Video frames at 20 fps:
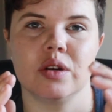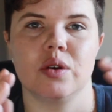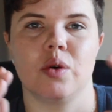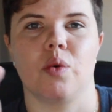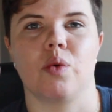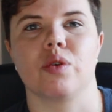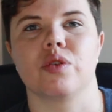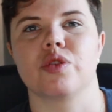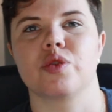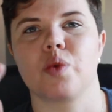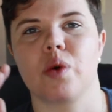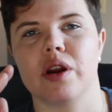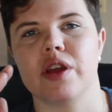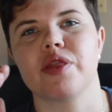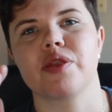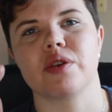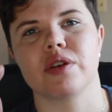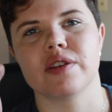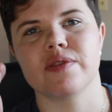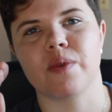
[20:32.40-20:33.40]
or 20,
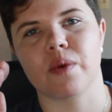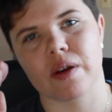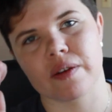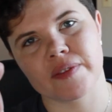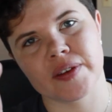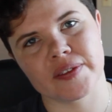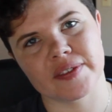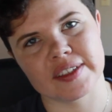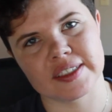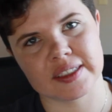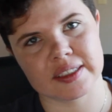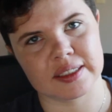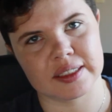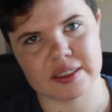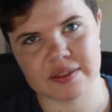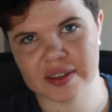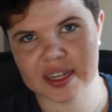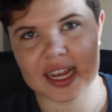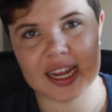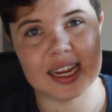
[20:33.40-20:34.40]
30, 40, 50, 60,
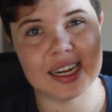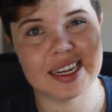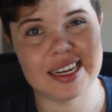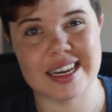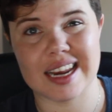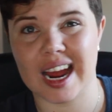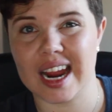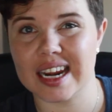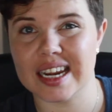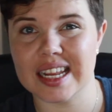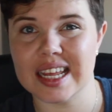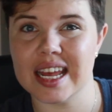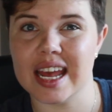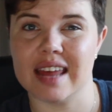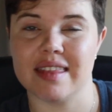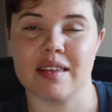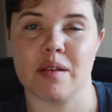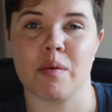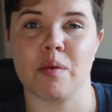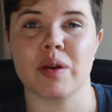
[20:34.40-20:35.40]
70, 80, 90,
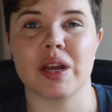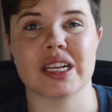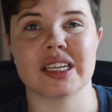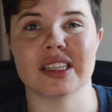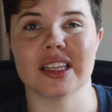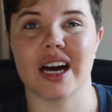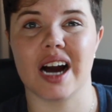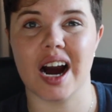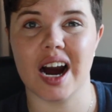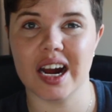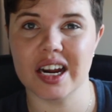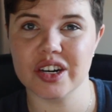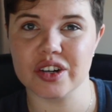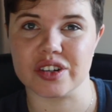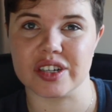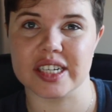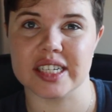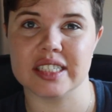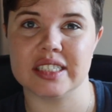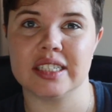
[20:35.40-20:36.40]
and then when we get to the
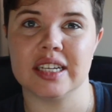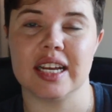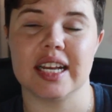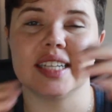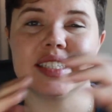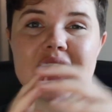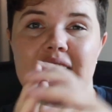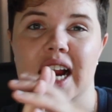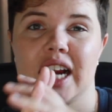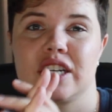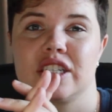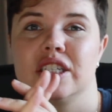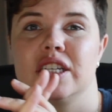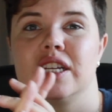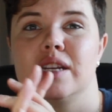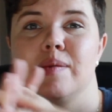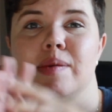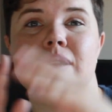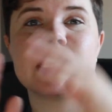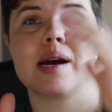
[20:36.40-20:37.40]
hundreds, it's actually going
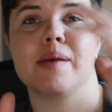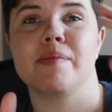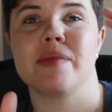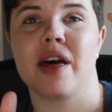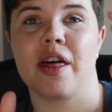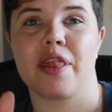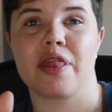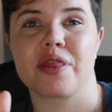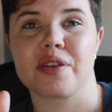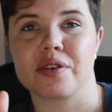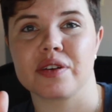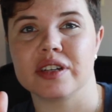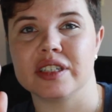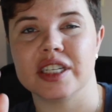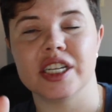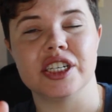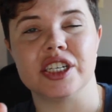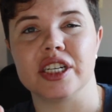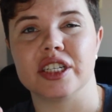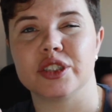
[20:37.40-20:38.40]
to become that third
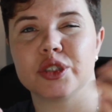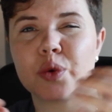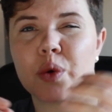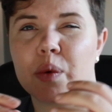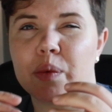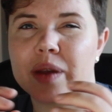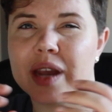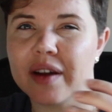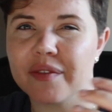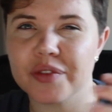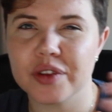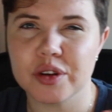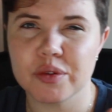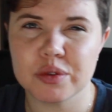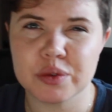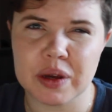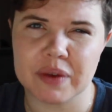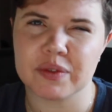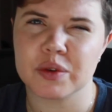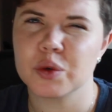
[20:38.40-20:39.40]
digit. So what we have to do is
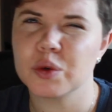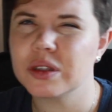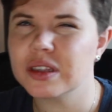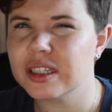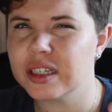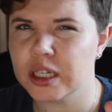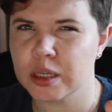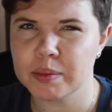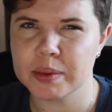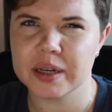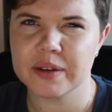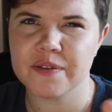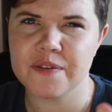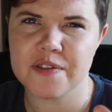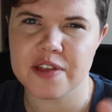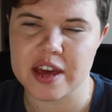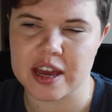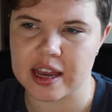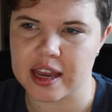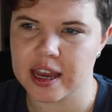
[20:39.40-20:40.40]
we have to do a little bit of
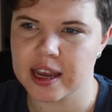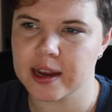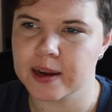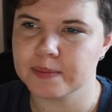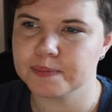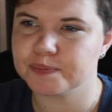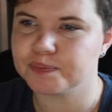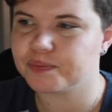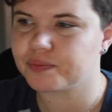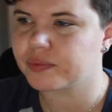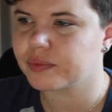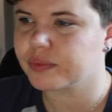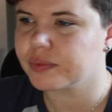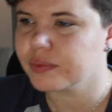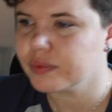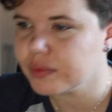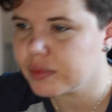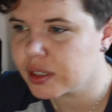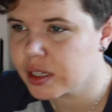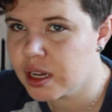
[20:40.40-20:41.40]
thinking.
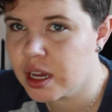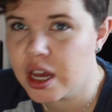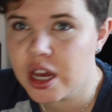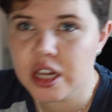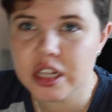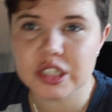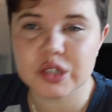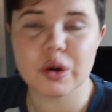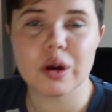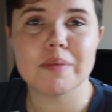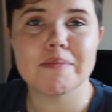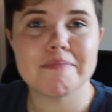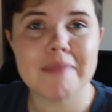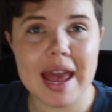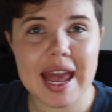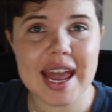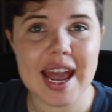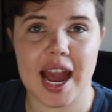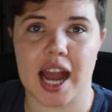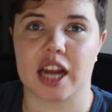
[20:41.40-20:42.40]
So it
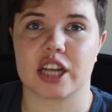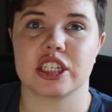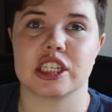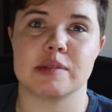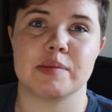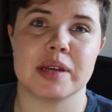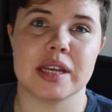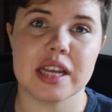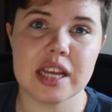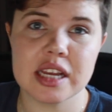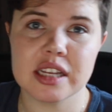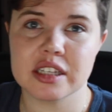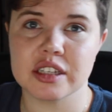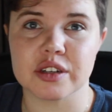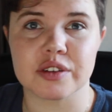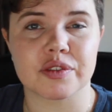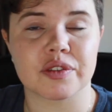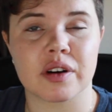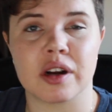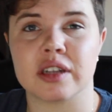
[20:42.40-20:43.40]
may actually be
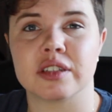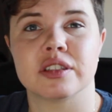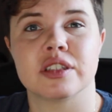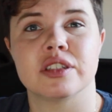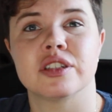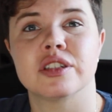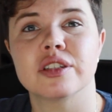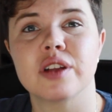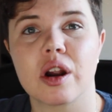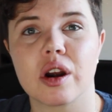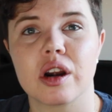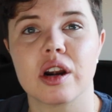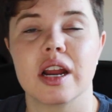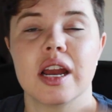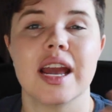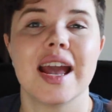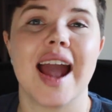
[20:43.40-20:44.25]
easier for us to start